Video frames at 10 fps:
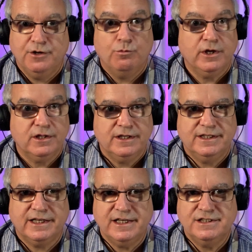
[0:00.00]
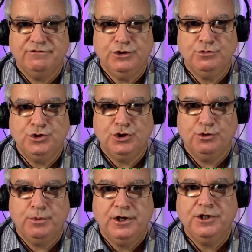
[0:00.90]
Well, in the case of
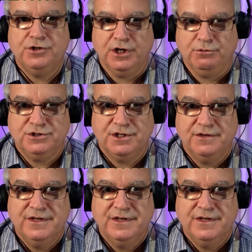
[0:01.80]
YouTube, you don't.